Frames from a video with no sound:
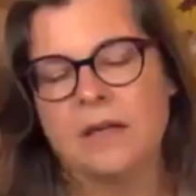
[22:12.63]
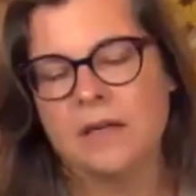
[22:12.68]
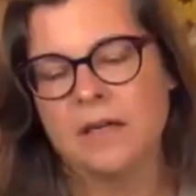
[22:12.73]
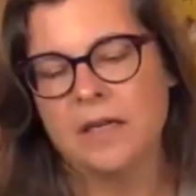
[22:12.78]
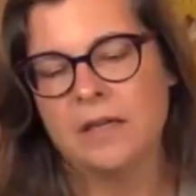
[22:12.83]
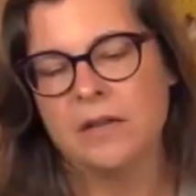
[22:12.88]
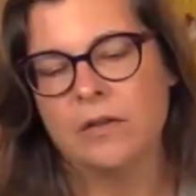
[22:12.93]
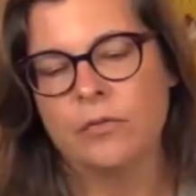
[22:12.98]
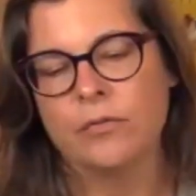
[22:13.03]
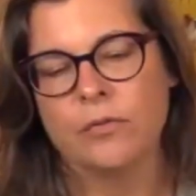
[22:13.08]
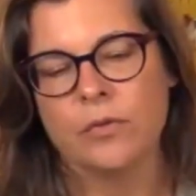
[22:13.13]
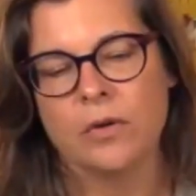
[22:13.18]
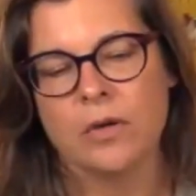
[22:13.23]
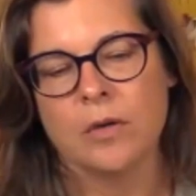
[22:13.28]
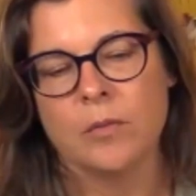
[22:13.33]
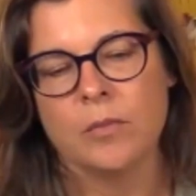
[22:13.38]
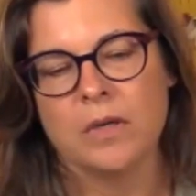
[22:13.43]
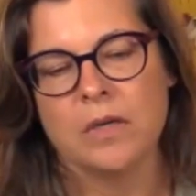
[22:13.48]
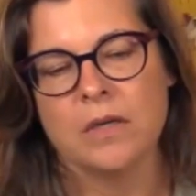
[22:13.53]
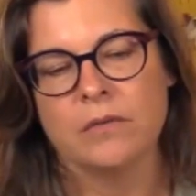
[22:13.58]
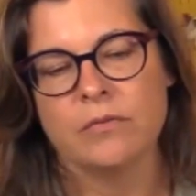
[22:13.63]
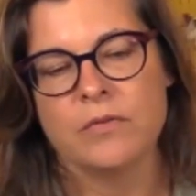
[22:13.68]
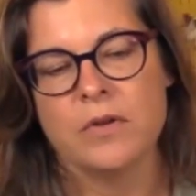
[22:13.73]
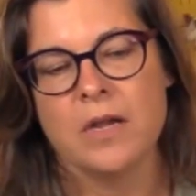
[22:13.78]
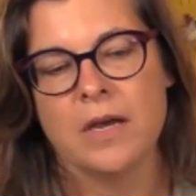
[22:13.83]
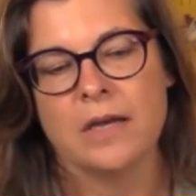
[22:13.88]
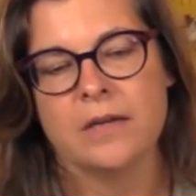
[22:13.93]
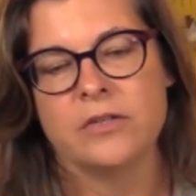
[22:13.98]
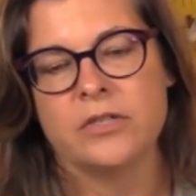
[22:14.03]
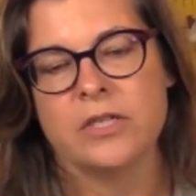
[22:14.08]
in the form of
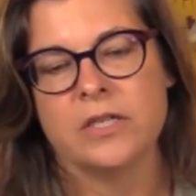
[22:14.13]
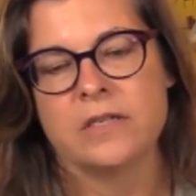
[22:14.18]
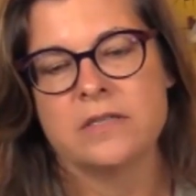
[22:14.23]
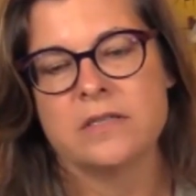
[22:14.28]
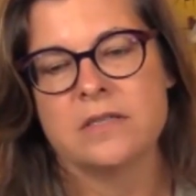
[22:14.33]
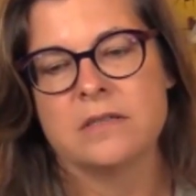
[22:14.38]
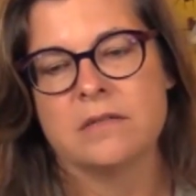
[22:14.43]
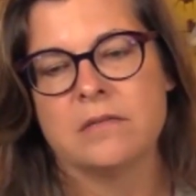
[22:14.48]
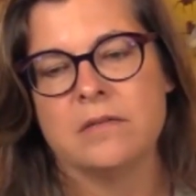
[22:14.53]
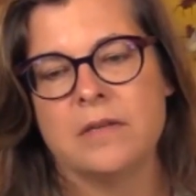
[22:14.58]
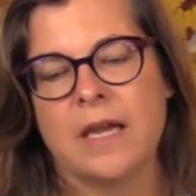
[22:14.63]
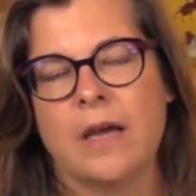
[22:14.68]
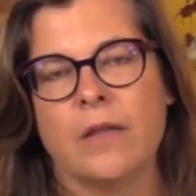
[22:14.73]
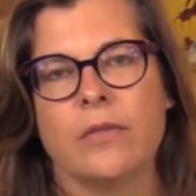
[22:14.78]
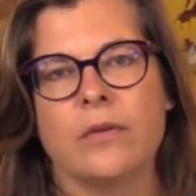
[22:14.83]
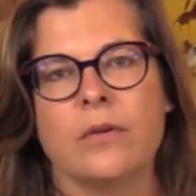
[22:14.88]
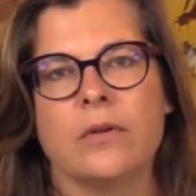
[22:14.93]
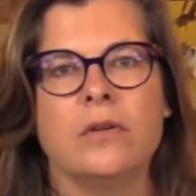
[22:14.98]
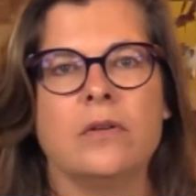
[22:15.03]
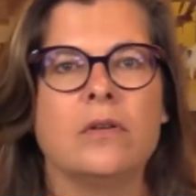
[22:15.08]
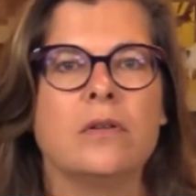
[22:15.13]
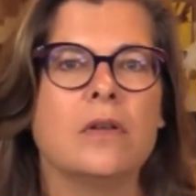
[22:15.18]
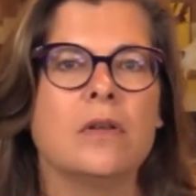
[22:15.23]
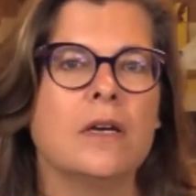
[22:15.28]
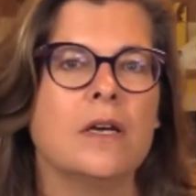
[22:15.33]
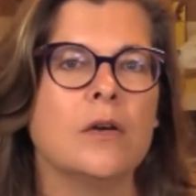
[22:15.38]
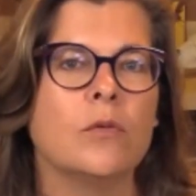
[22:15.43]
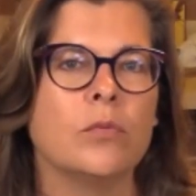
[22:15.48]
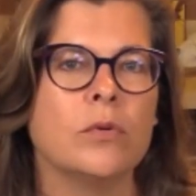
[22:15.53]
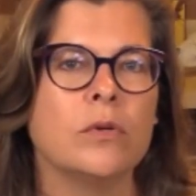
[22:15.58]
not just gathered
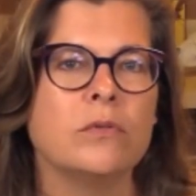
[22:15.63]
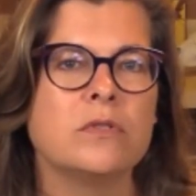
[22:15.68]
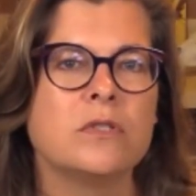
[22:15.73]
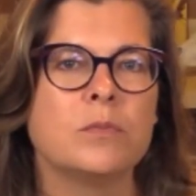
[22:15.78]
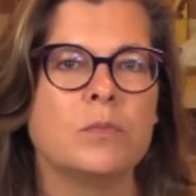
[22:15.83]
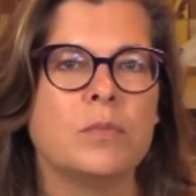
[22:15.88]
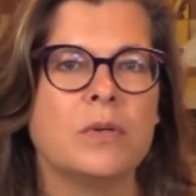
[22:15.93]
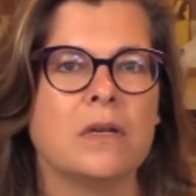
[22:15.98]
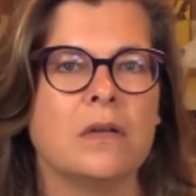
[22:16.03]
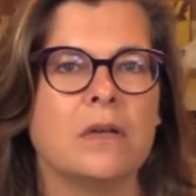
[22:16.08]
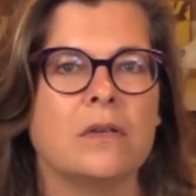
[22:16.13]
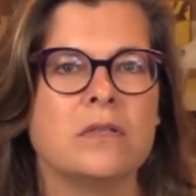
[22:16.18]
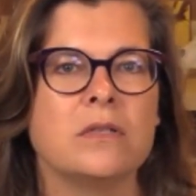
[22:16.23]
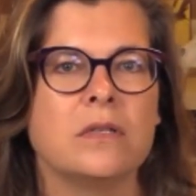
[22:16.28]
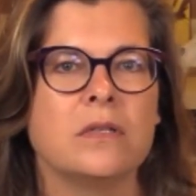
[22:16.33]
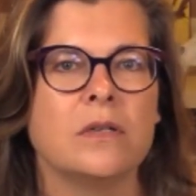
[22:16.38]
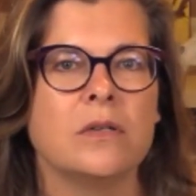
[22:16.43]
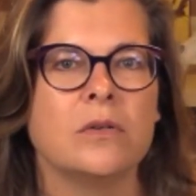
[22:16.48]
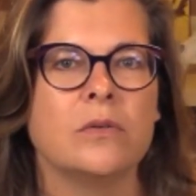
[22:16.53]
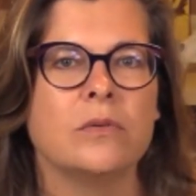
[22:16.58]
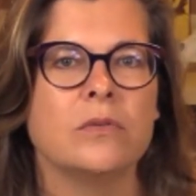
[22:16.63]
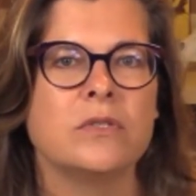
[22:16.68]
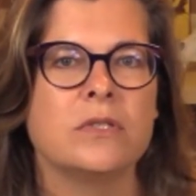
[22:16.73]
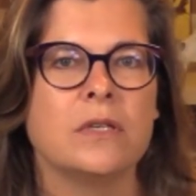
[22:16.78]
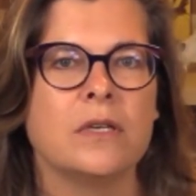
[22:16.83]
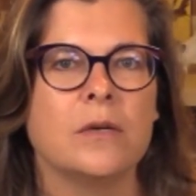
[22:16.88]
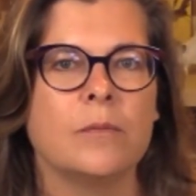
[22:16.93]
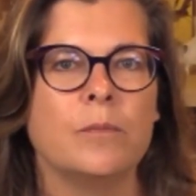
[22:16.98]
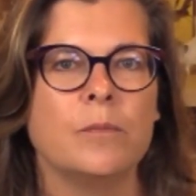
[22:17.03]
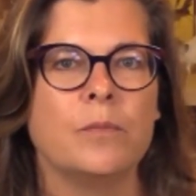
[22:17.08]
roots, but also
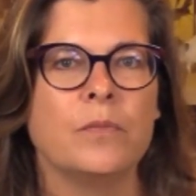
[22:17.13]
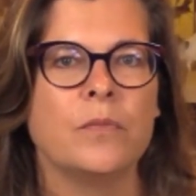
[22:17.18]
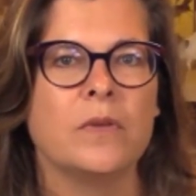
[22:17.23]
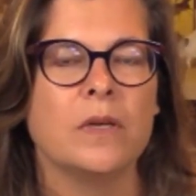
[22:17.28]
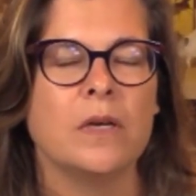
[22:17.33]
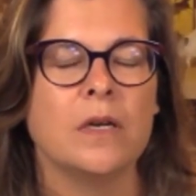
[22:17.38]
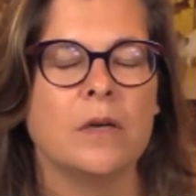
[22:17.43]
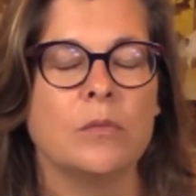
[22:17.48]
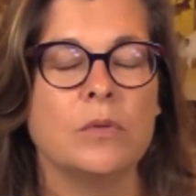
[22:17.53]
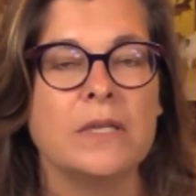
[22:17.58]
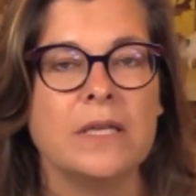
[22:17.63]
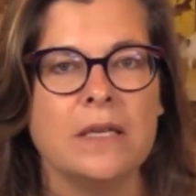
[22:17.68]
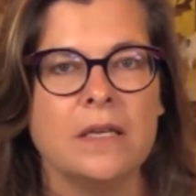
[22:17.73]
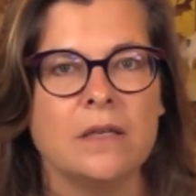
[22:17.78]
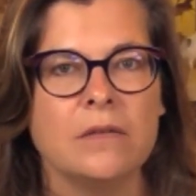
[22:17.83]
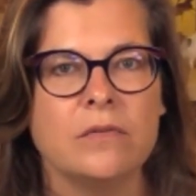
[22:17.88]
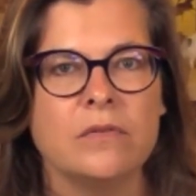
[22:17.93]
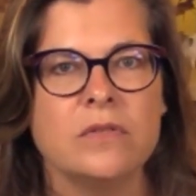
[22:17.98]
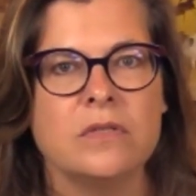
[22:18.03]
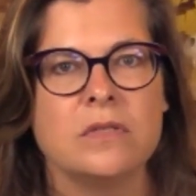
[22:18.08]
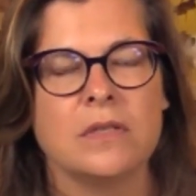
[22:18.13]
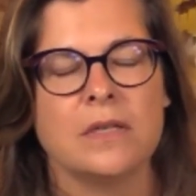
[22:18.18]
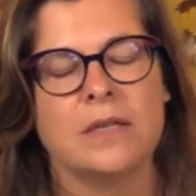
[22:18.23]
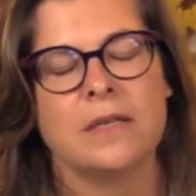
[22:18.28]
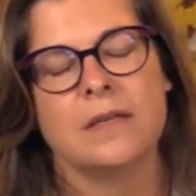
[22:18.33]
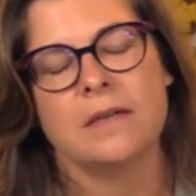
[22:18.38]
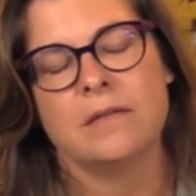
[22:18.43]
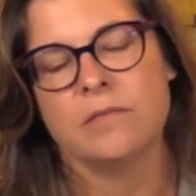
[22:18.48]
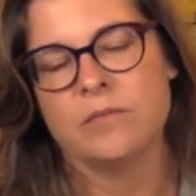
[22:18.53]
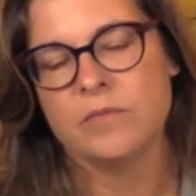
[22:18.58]
some leaves
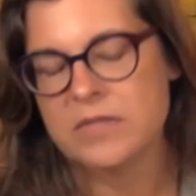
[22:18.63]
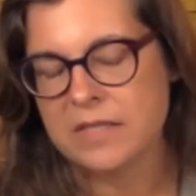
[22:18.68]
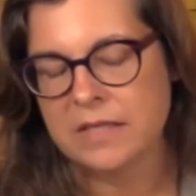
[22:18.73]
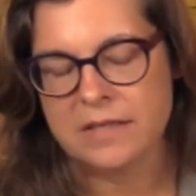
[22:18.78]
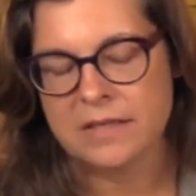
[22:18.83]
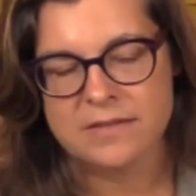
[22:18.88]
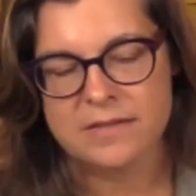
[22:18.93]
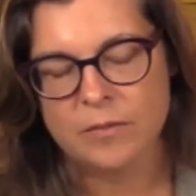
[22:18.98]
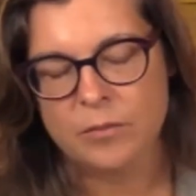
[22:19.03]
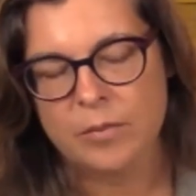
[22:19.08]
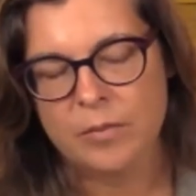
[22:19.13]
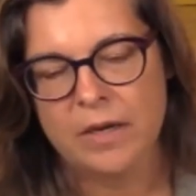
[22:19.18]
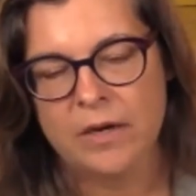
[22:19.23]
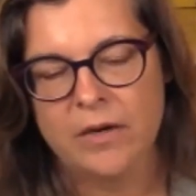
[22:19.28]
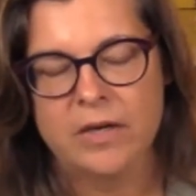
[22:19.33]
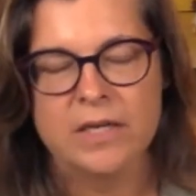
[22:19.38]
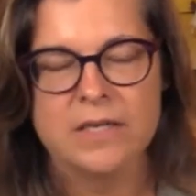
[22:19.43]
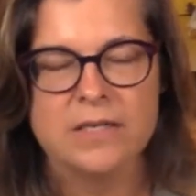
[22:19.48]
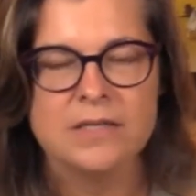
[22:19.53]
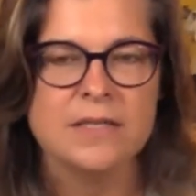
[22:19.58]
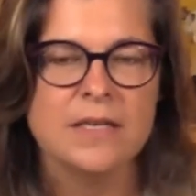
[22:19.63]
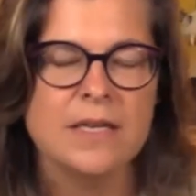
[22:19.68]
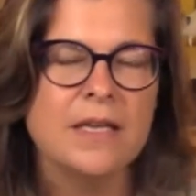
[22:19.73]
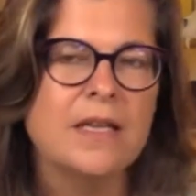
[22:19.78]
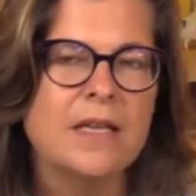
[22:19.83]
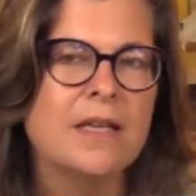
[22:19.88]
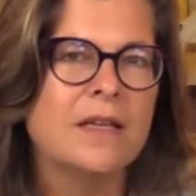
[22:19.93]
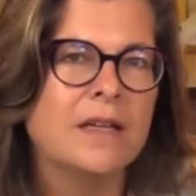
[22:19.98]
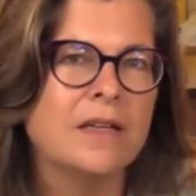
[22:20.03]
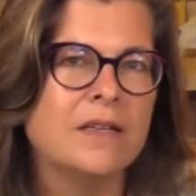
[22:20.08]
and seeds and berries.
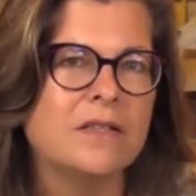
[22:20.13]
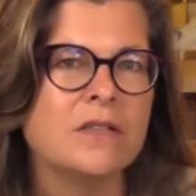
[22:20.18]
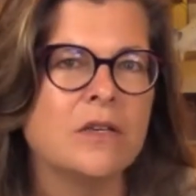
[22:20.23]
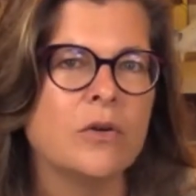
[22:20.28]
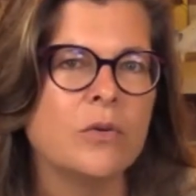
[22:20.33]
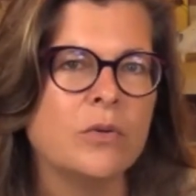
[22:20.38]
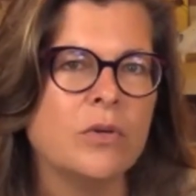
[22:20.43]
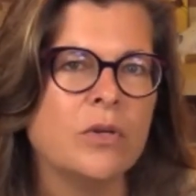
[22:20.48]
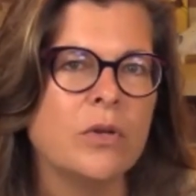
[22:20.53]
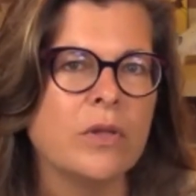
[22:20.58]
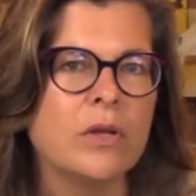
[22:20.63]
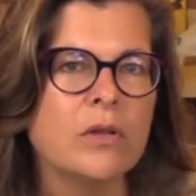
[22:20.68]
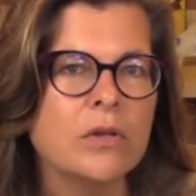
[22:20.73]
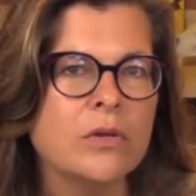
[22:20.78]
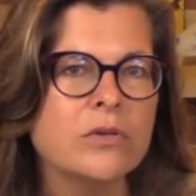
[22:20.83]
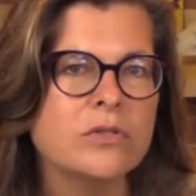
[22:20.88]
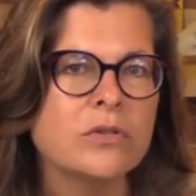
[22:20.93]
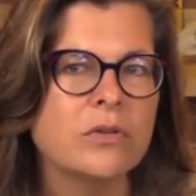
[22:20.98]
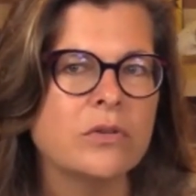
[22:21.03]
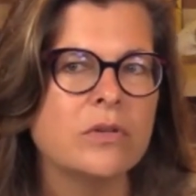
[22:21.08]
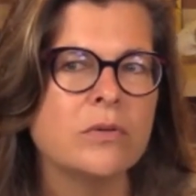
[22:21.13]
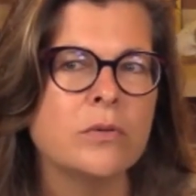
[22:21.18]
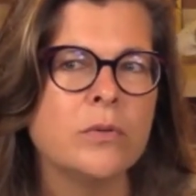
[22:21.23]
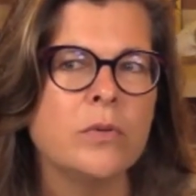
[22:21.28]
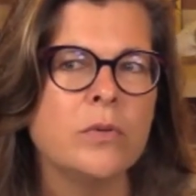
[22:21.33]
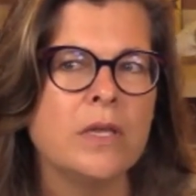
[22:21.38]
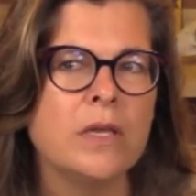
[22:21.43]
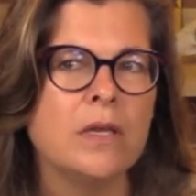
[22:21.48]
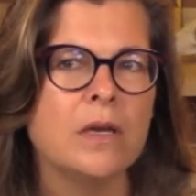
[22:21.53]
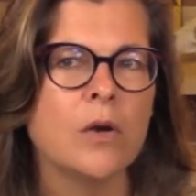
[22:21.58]
And so, you know, the closer to
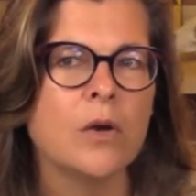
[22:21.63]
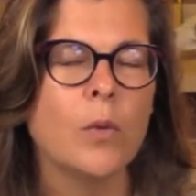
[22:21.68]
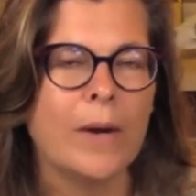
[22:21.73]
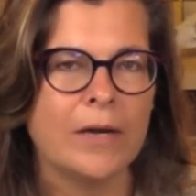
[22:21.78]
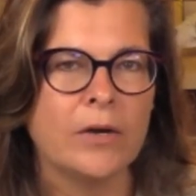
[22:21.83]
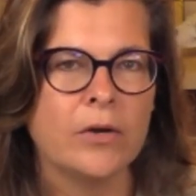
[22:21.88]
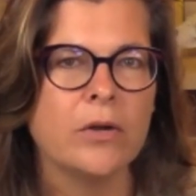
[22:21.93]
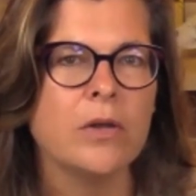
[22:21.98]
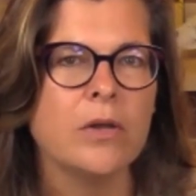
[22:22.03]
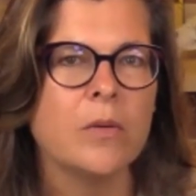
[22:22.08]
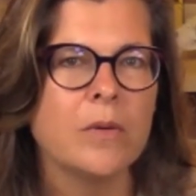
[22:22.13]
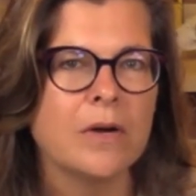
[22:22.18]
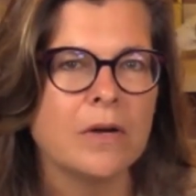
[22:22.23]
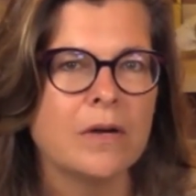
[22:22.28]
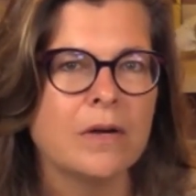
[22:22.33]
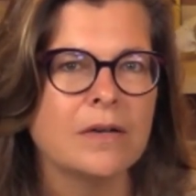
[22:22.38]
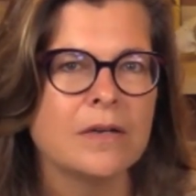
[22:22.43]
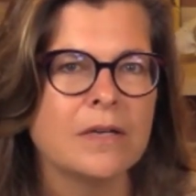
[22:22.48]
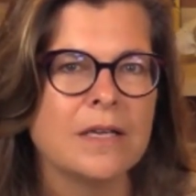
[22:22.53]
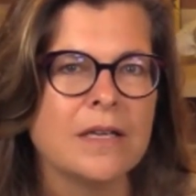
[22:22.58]
the equator you are